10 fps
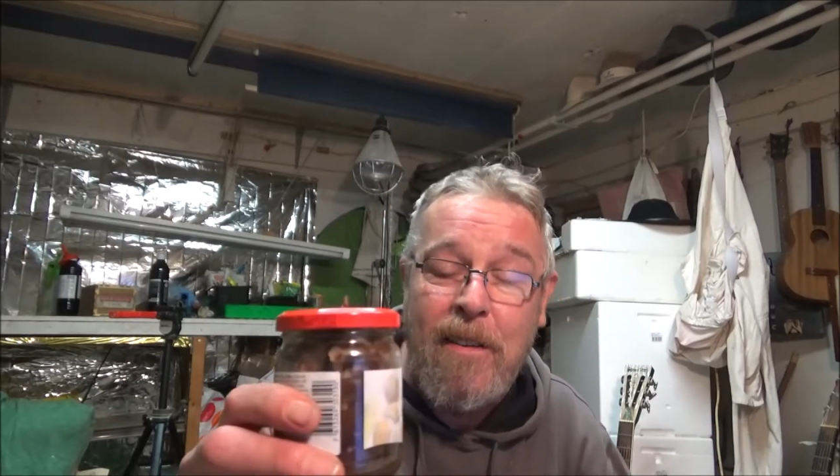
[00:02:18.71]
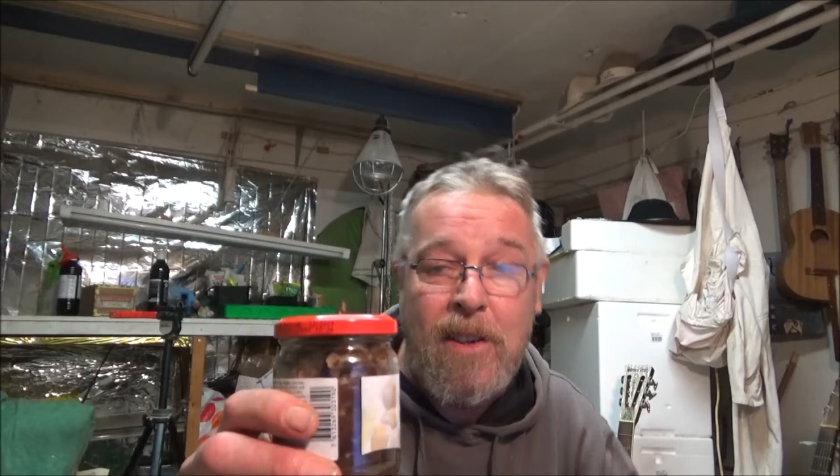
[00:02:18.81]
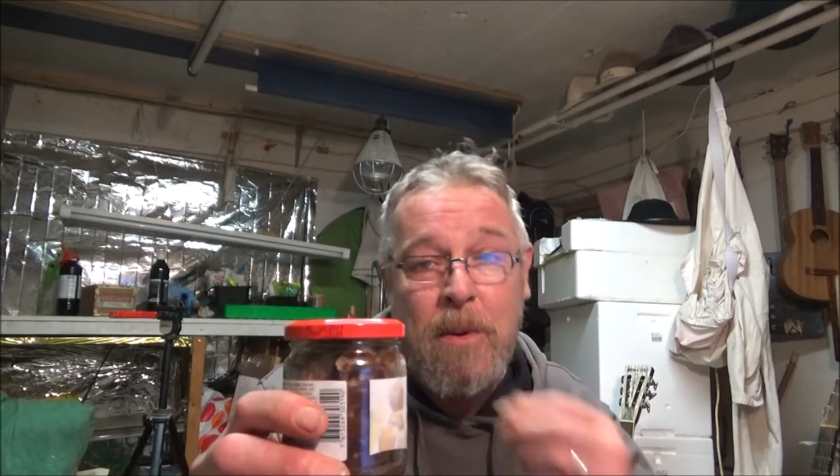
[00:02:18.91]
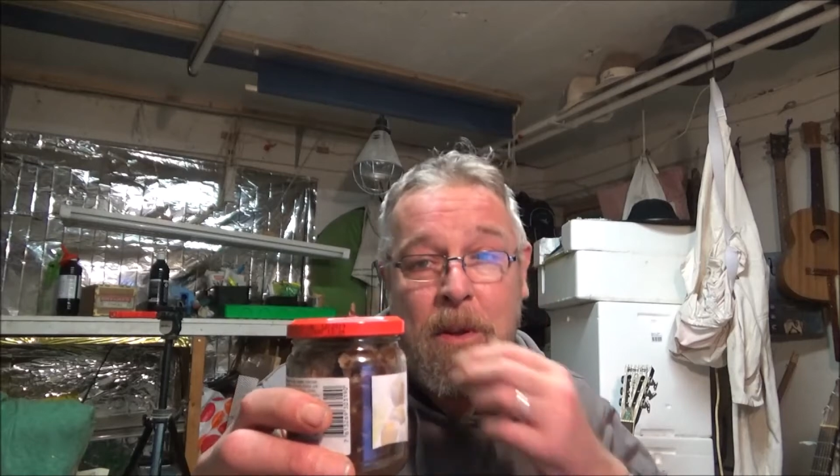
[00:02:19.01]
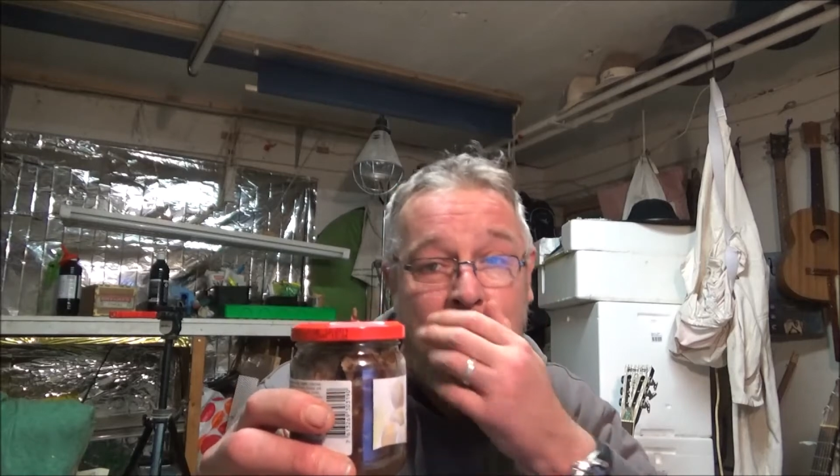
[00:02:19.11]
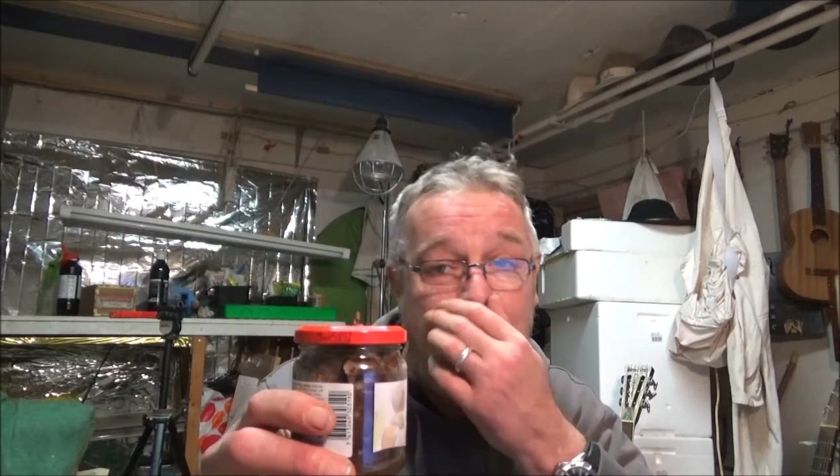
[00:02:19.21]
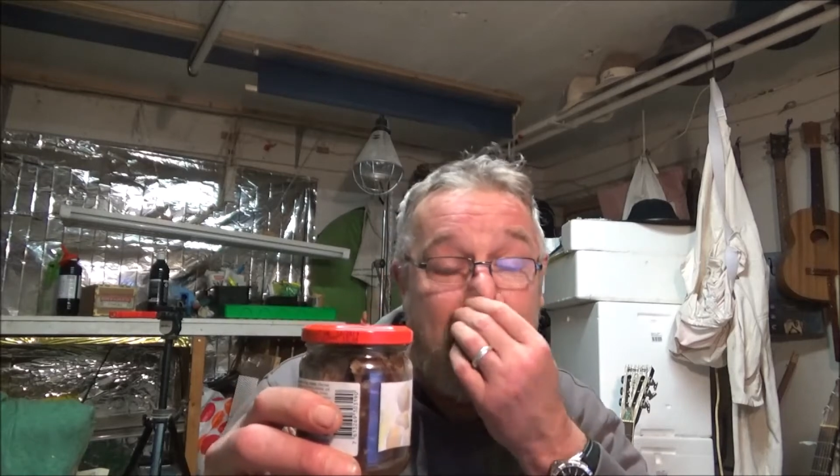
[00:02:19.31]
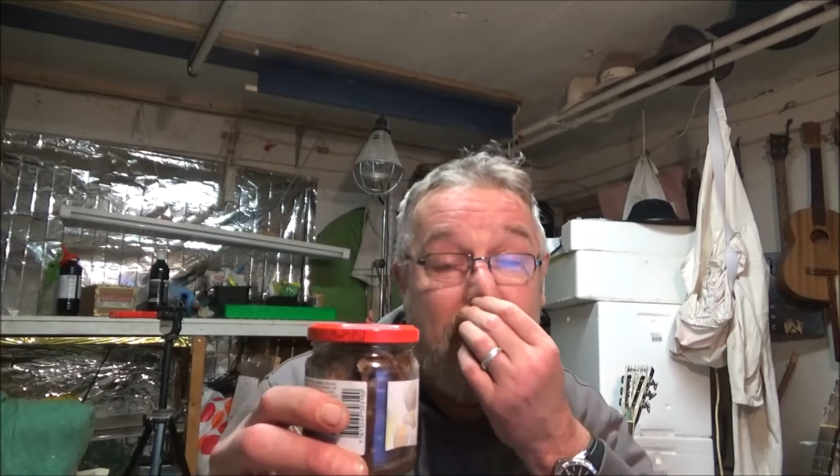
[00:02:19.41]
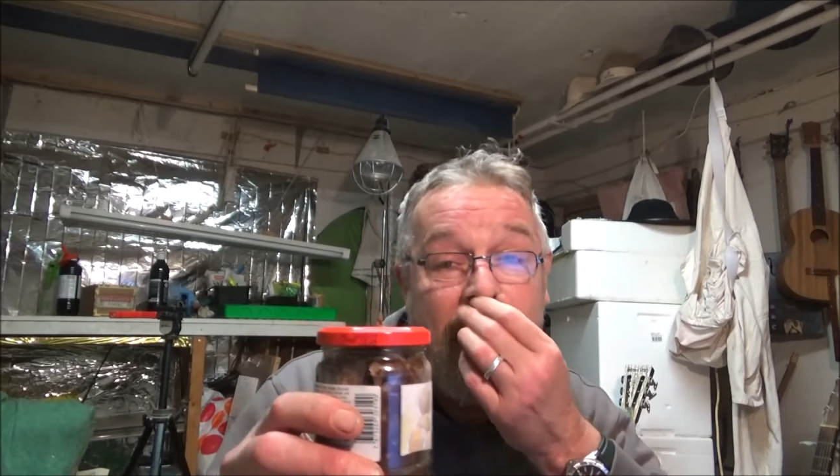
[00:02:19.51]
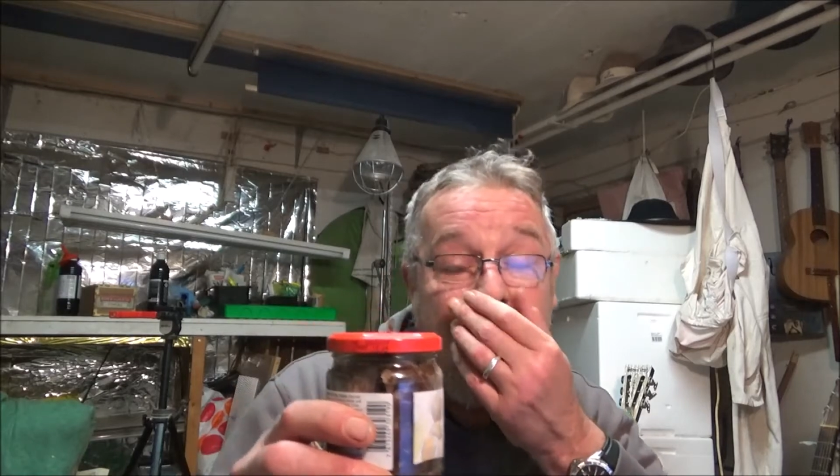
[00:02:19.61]
2 or
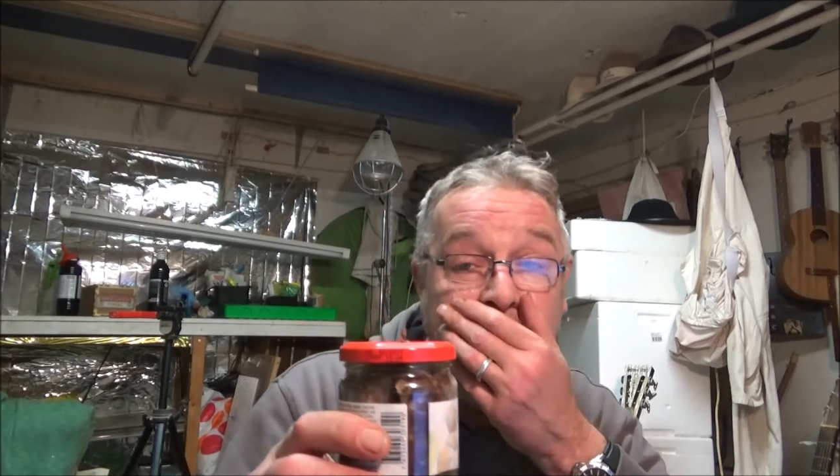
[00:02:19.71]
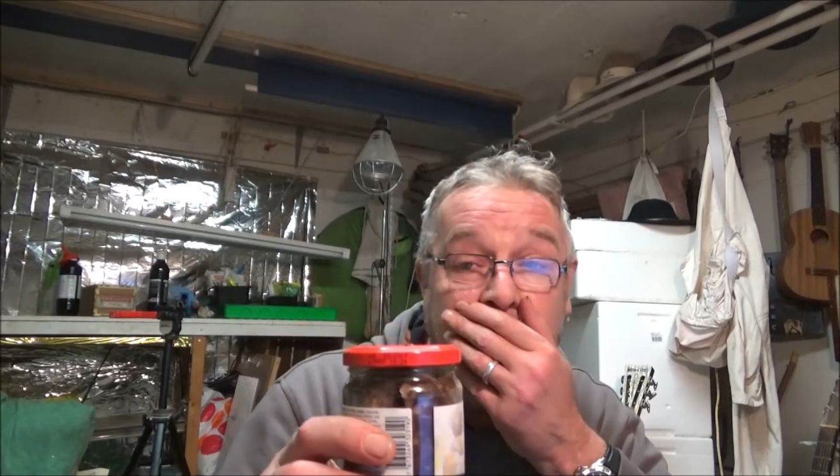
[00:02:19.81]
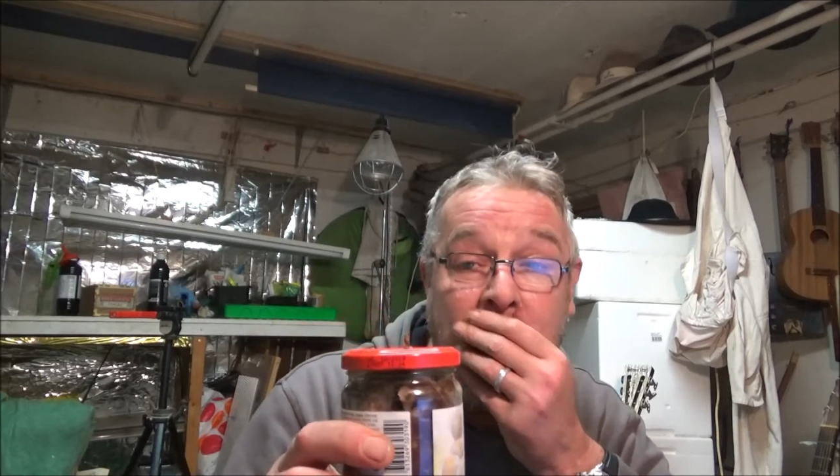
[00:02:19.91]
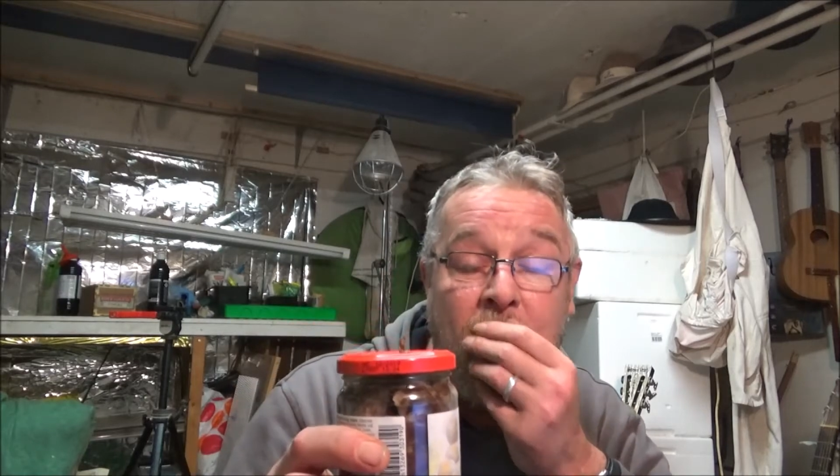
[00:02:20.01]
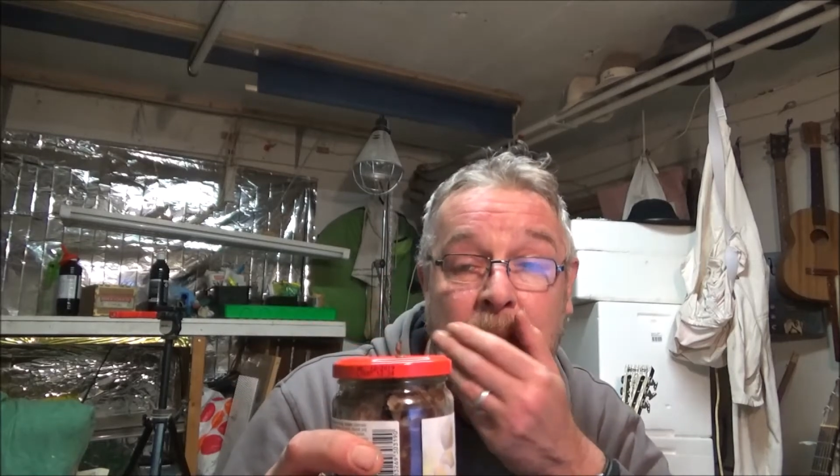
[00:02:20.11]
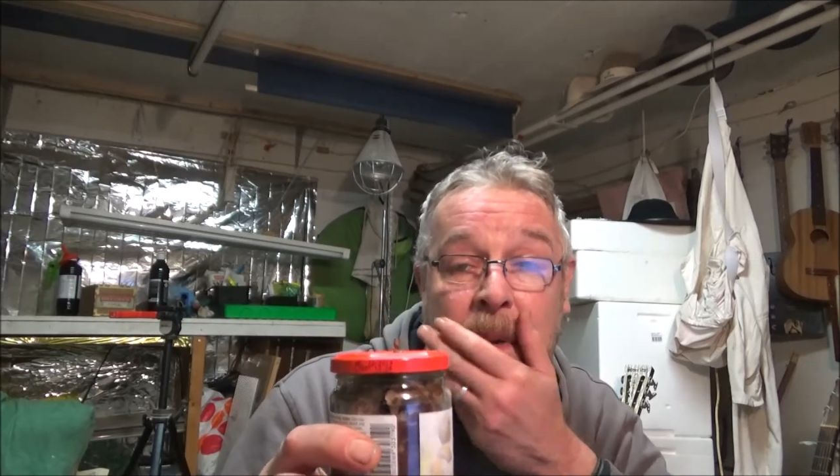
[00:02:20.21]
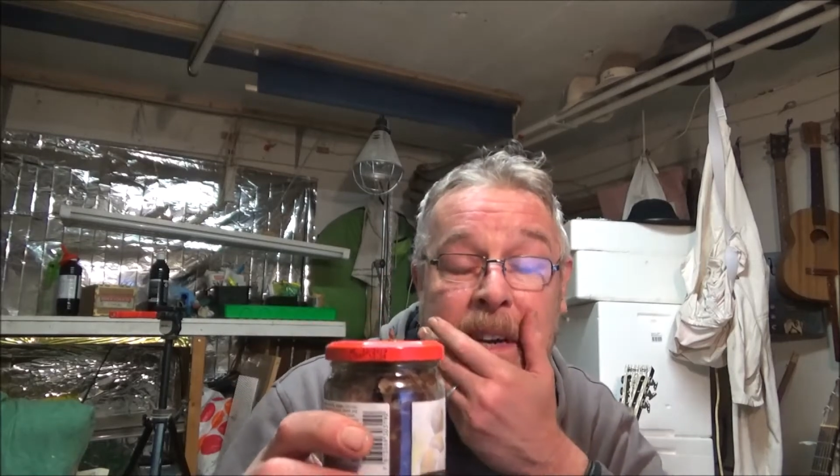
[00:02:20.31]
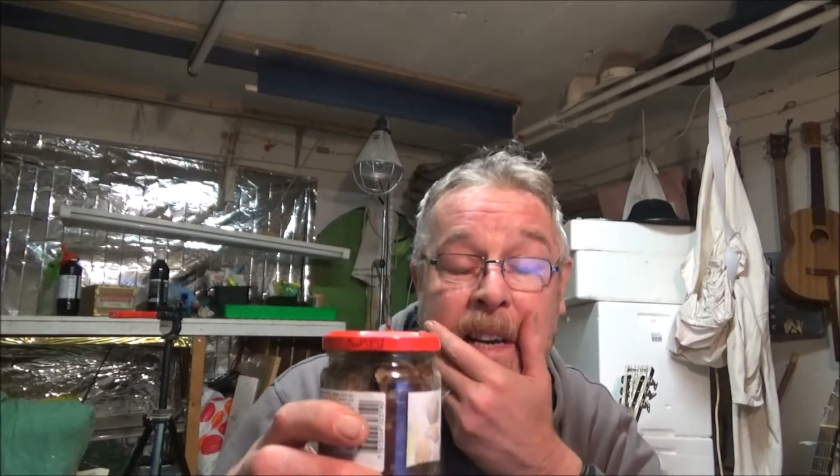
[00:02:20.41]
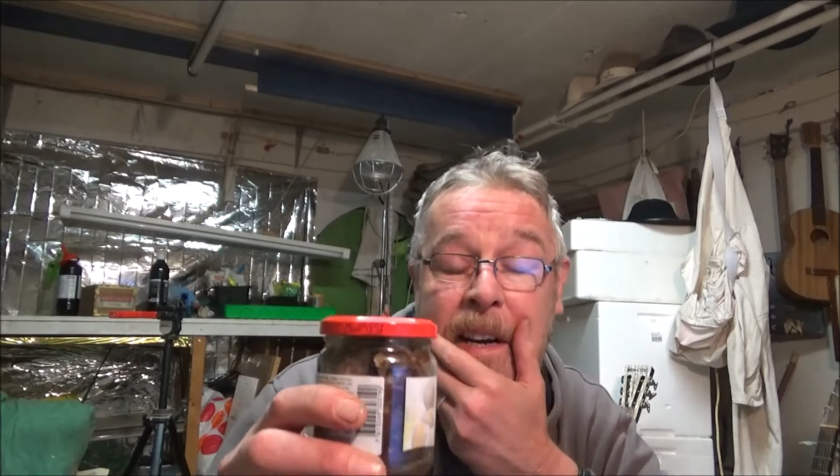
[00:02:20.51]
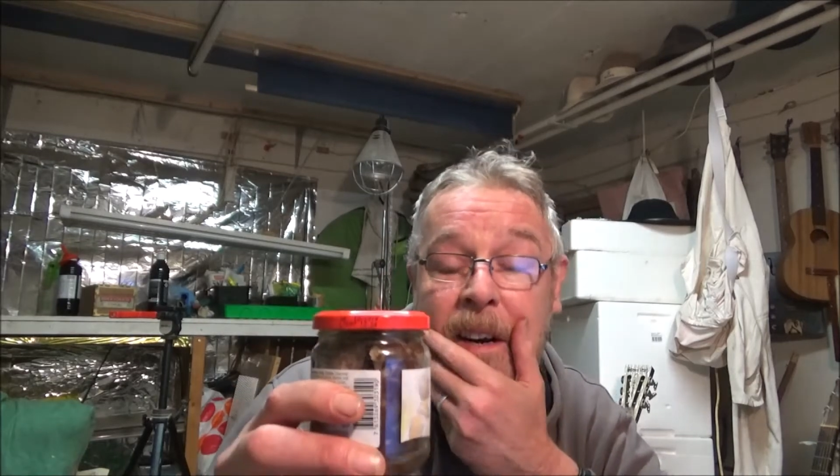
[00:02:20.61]
3, if it costs me